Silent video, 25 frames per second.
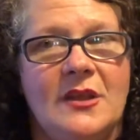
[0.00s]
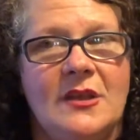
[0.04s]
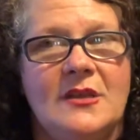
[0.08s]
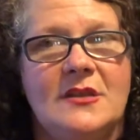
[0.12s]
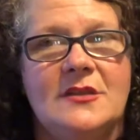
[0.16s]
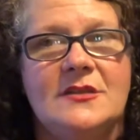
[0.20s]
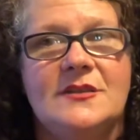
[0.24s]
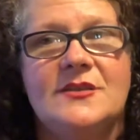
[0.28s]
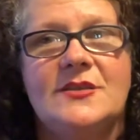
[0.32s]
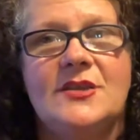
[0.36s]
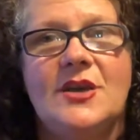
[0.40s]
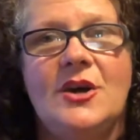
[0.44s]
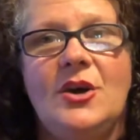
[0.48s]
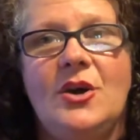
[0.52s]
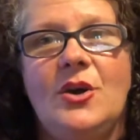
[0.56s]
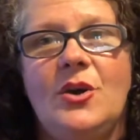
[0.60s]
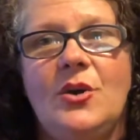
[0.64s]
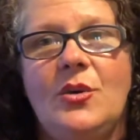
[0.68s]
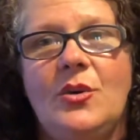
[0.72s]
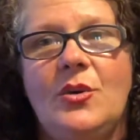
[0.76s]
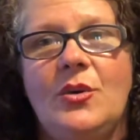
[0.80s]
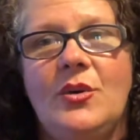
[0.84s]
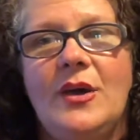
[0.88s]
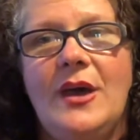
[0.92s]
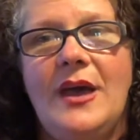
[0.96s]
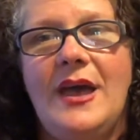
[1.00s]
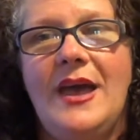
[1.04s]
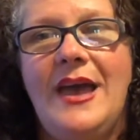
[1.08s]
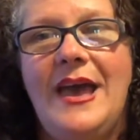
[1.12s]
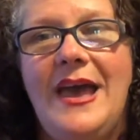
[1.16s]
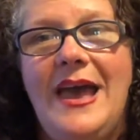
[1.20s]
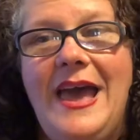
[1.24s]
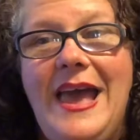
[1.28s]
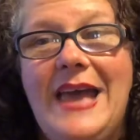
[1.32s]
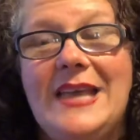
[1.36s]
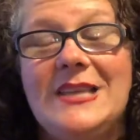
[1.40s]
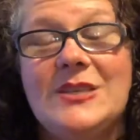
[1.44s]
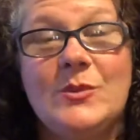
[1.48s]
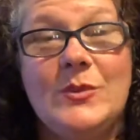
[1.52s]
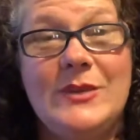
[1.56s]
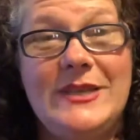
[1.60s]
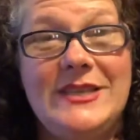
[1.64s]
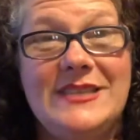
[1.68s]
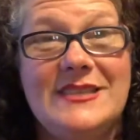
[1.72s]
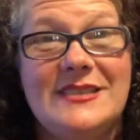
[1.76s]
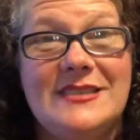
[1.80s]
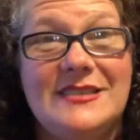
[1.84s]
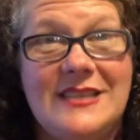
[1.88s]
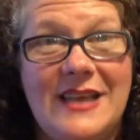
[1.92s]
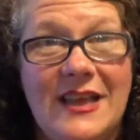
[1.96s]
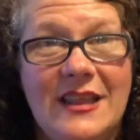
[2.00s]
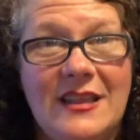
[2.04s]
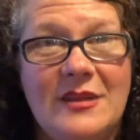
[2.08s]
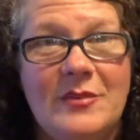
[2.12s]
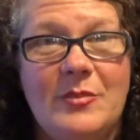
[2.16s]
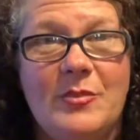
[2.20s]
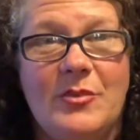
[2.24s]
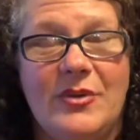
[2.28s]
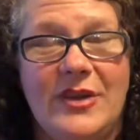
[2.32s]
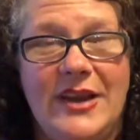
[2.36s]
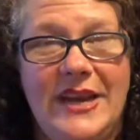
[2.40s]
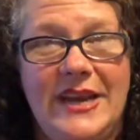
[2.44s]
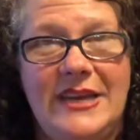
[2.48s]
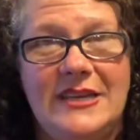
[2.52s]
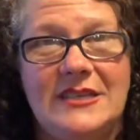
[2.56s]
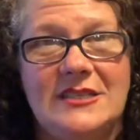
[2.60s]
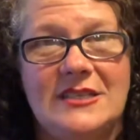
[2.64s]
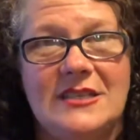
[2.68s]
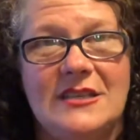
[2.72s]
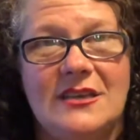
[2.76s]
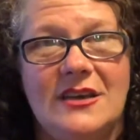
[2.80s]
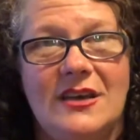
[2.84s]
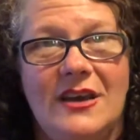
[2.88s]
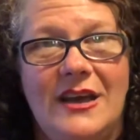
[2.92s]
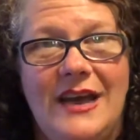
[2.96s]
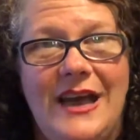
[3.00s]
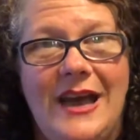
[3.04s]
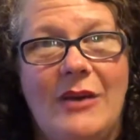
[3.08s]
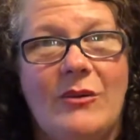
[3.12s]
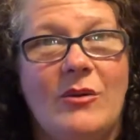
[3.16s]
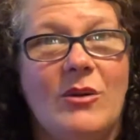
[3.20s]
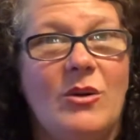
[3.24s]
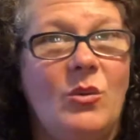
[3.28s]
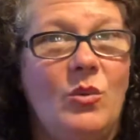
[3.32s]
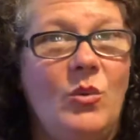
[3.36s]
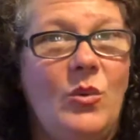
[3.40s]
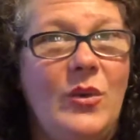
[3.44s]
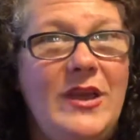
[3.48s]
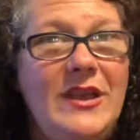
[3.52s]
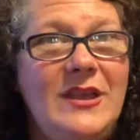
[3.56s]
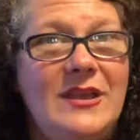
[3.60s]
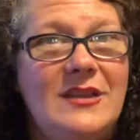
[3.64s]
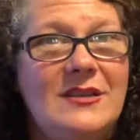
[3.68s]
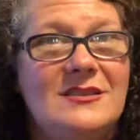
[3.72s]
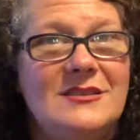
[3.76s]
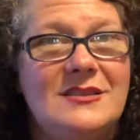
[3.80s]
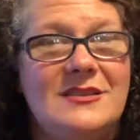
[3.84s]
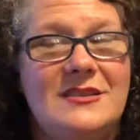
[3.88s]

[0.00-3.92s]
So as we celebrate our wins,